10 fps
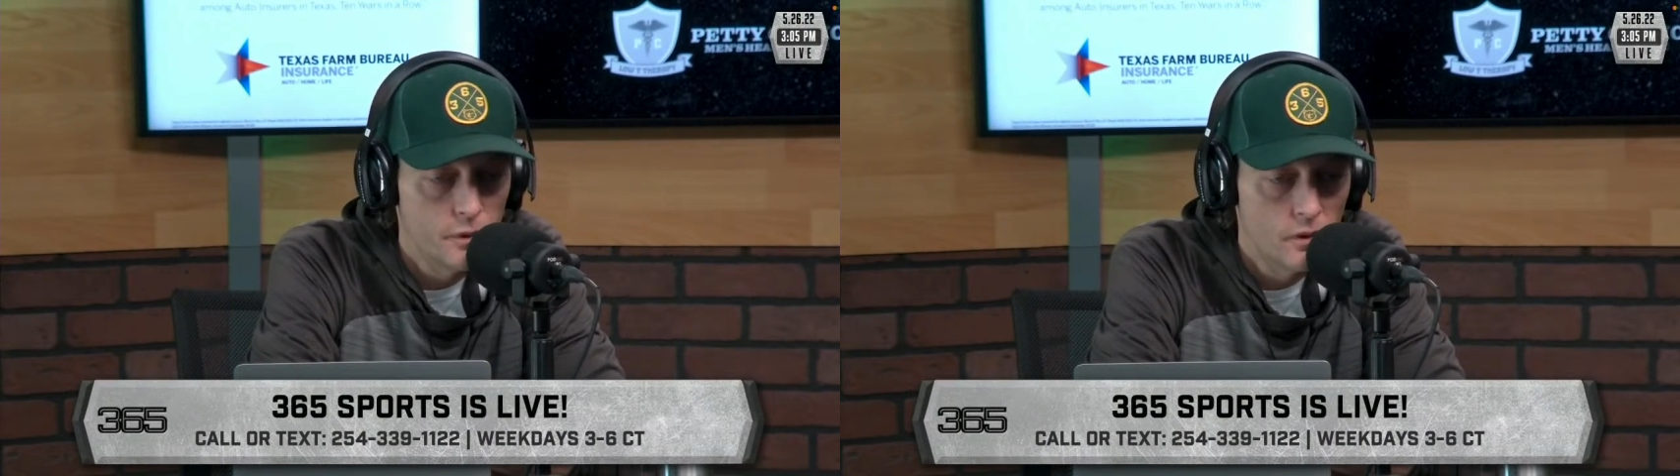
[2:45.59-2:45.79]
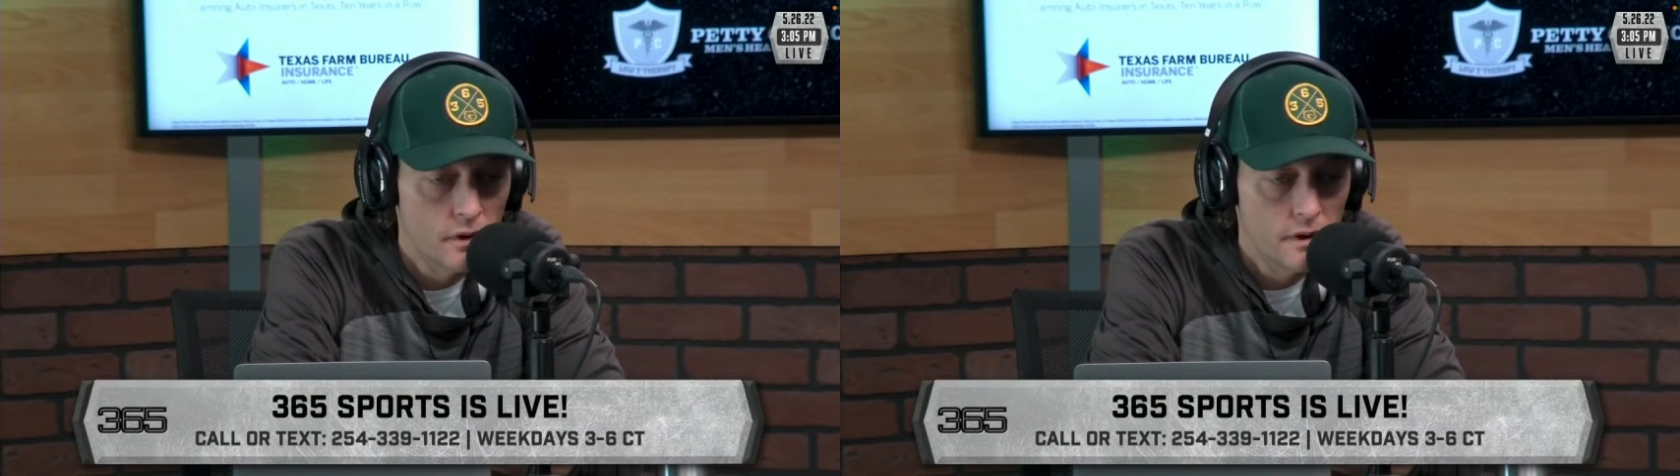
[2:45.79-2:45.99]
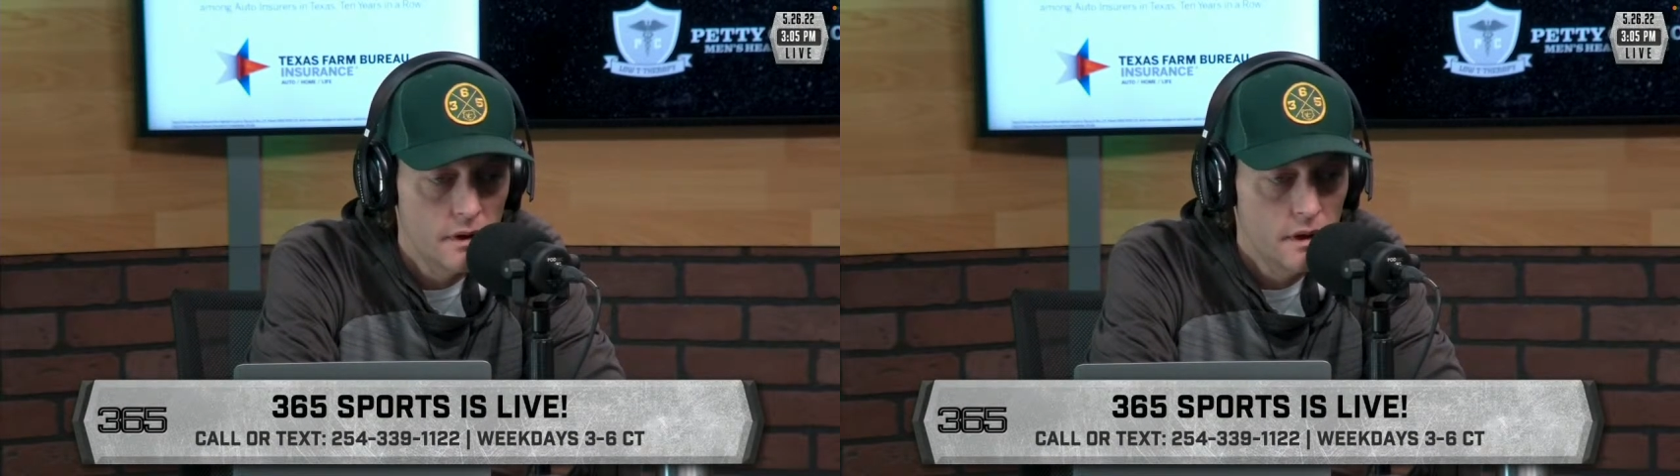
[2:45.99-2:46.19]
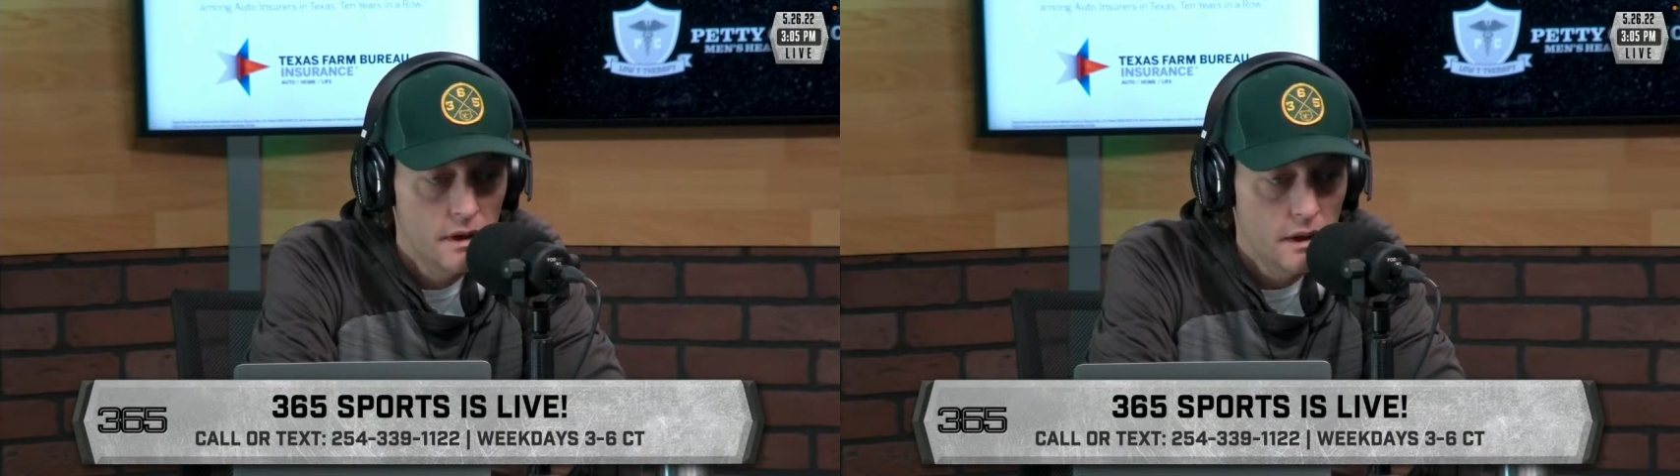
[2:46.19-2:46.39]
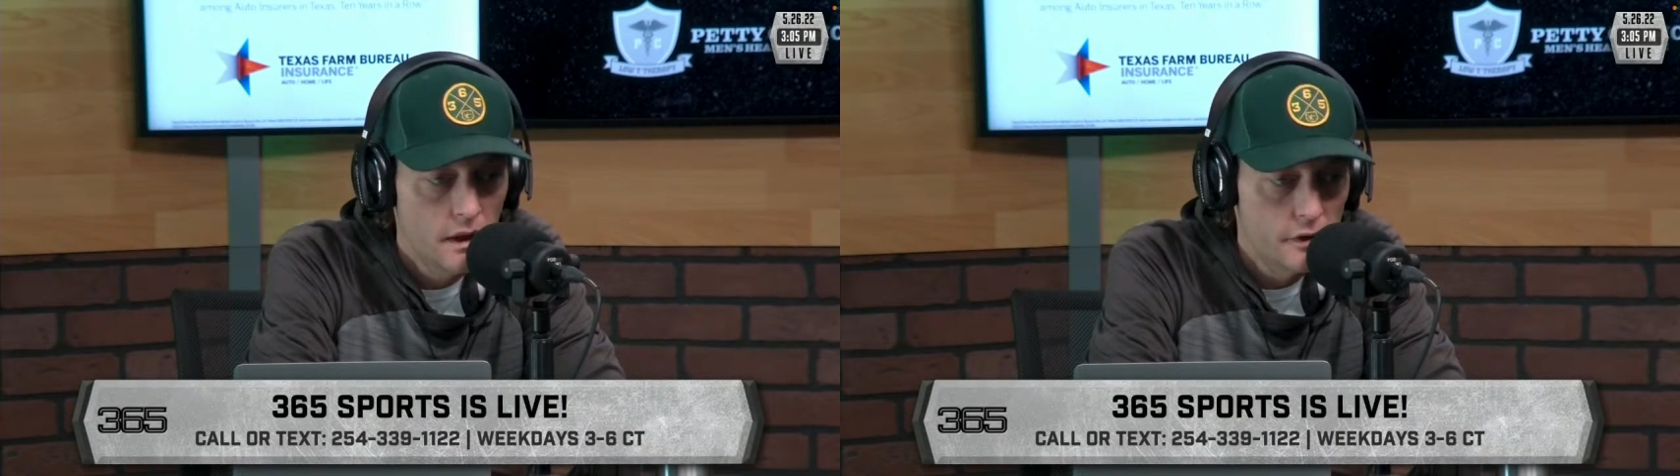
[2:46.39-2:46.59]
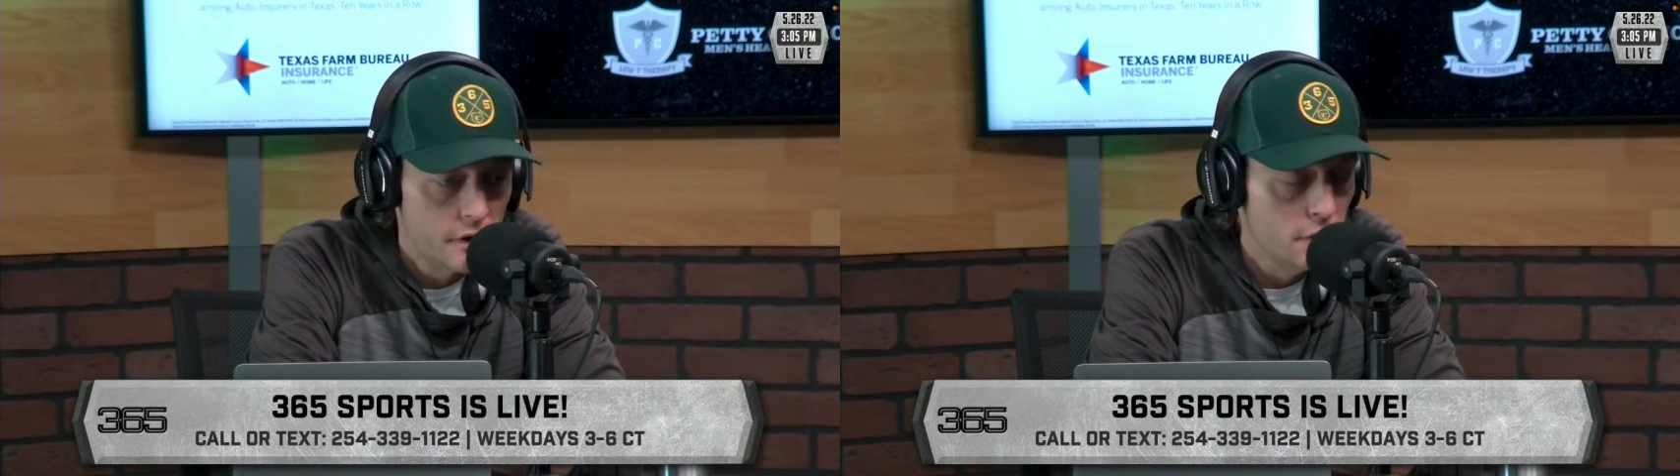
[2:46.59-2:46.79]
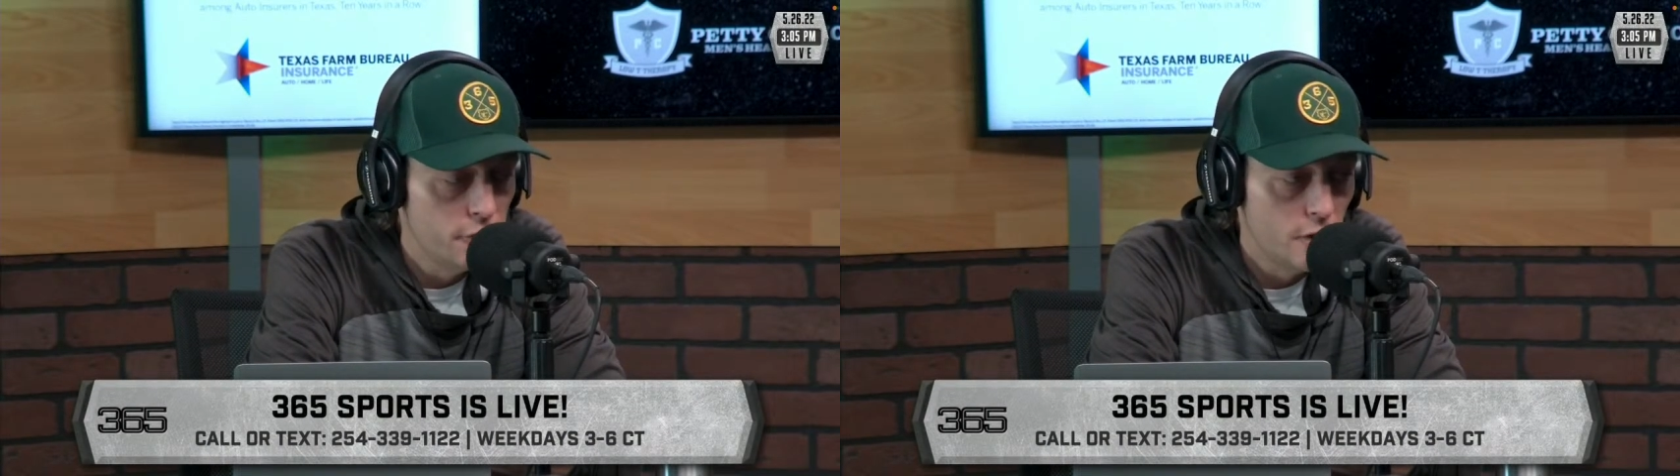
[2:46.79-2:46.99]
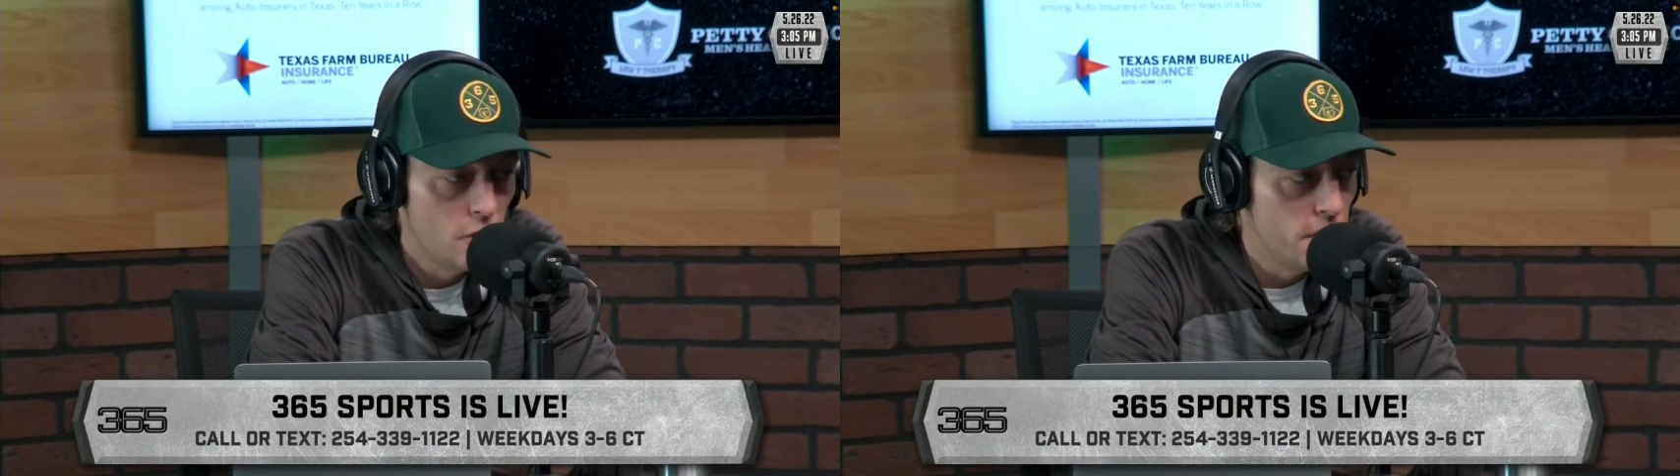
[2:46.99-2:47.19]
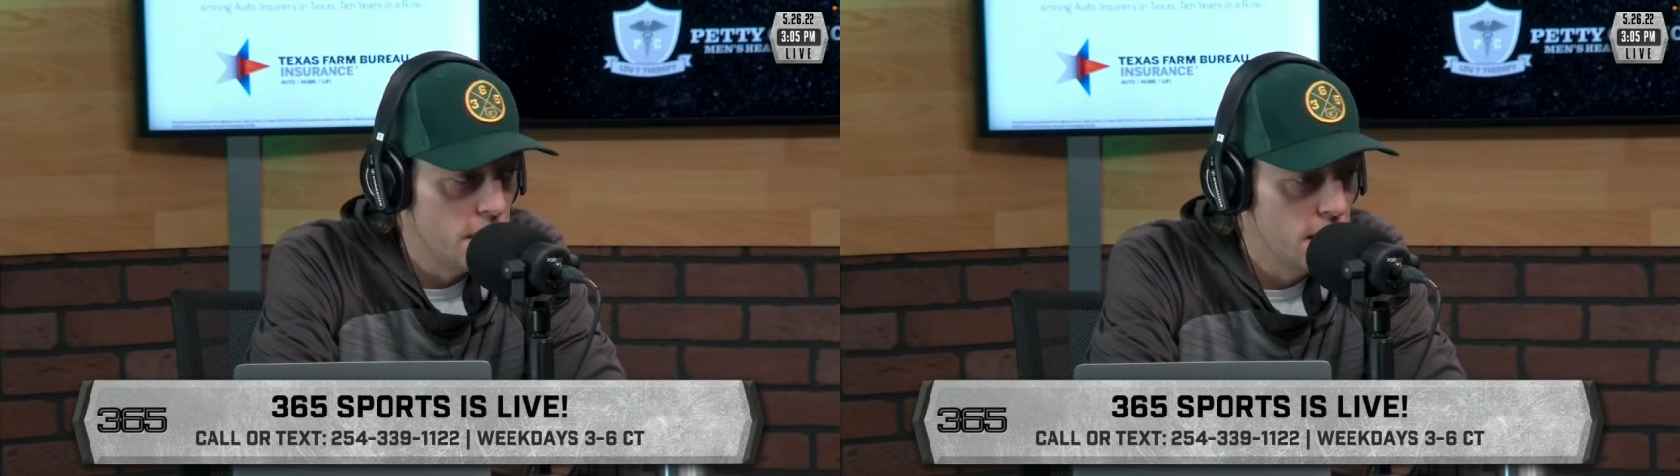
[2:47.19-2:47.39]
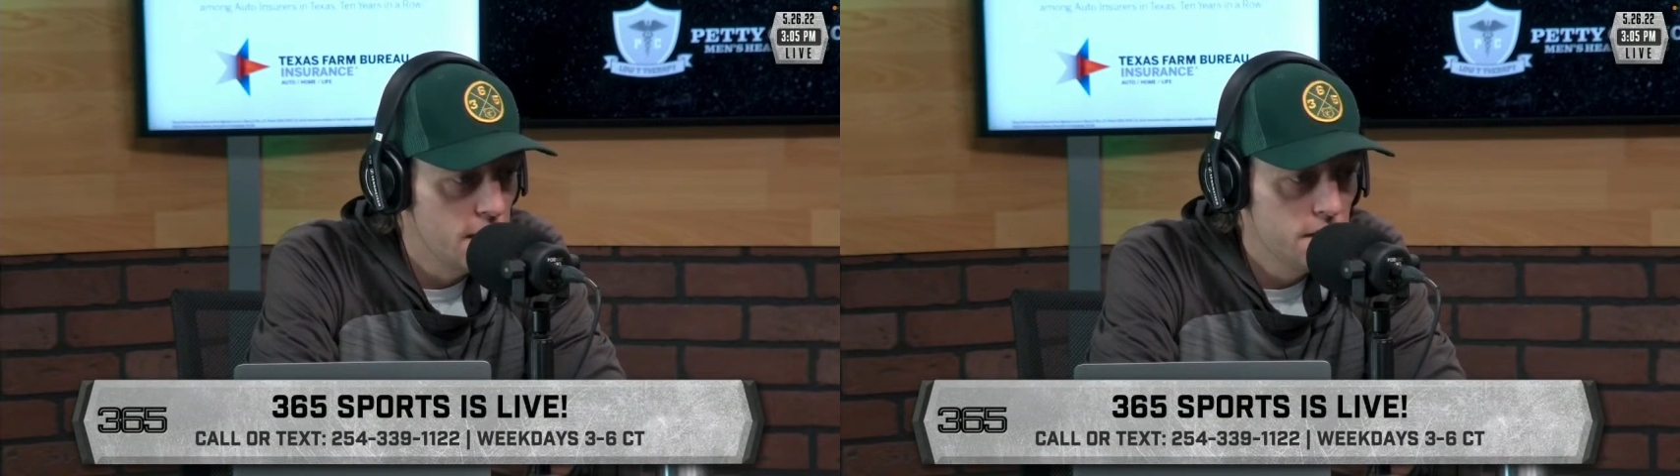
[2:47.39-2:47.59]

or uh, you're going to fall behind.